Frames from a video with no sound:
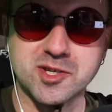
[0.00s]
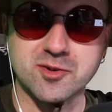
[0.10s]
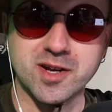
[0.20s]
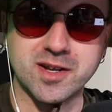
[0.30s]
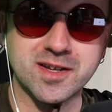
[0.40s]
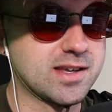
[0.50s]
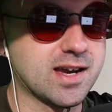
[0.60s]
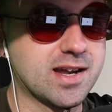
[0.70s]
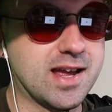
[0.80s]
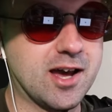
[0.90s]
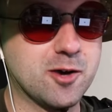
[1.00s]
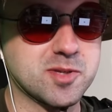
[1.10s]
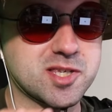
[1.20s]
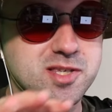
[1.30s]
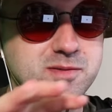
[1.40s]
the screen, it kind of
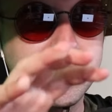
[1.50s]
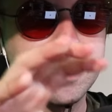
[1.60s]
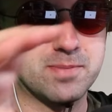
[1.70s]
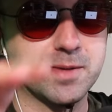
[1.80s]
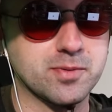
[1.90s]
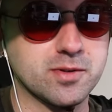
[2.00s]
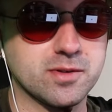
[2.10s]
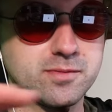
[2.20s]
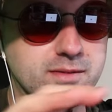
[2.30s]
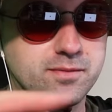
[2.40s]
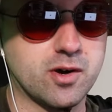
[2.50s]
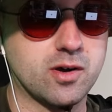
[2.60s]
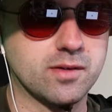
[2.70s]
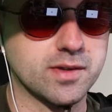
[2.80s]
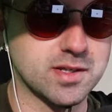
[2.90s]
helps keep people
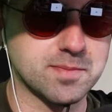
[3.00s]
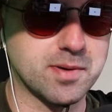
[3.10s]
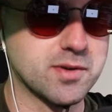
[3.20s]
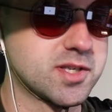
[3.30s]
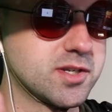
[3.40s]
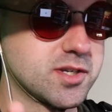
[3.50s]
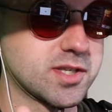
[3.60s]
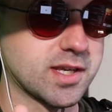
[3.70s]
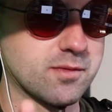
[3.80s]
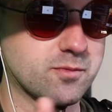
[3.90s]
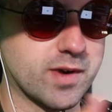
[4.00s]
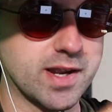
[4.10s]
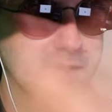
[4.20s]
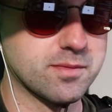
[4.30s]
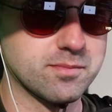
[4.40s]
involved as opposed to just like a
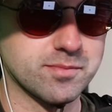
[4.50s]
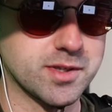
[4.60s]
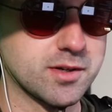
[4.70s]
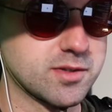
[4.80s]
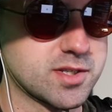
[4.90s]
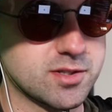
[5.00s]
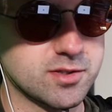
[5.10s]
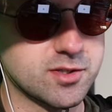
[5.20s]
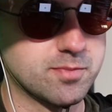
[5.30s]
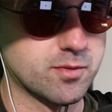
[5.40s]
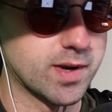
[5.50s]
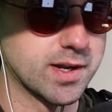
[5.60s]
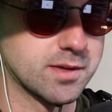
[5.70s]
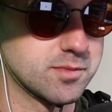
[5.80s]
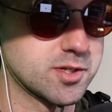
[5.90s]
random, super
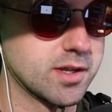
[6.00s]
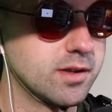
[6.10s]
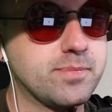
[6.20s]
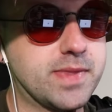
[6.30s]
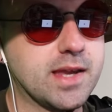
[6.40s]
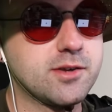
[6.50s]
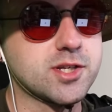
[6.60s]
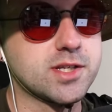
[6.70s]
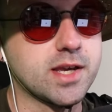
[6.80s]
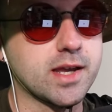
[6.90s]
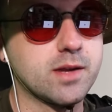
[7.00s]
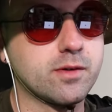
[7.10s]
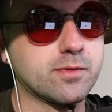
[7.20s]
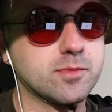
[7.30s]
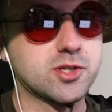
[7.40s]
random shit. They usually take
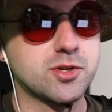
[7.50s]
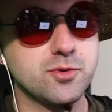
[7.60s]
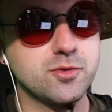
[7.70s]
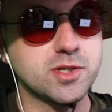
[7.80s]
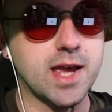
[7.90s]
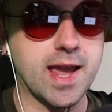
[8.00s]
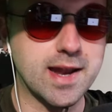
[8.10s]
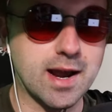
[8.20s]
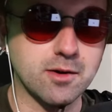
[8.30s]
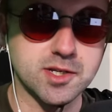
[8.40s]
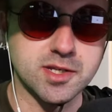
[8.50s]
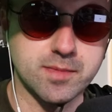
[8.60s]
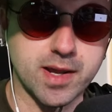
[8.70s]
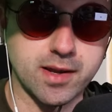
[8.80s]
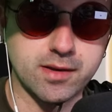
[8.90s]
anywhere from 2 to 8 hours to
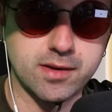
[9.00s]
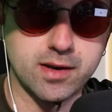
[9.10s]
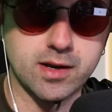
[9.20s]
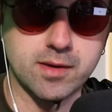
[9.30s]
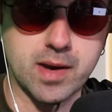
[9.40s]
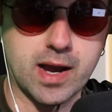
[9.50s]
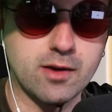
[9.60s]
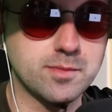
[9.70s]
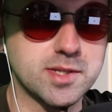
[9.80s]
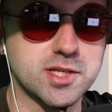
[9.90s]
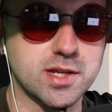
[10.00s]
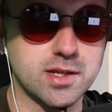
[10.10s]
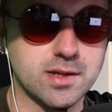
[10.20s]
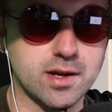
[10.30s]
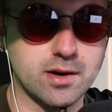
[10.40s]
make. I'll be
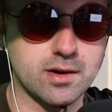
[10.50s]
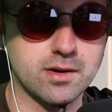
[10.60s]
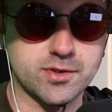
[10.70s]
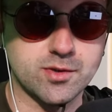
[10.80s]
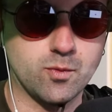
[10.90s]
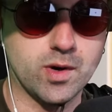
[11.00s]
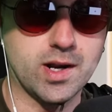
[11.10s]
sitting there. So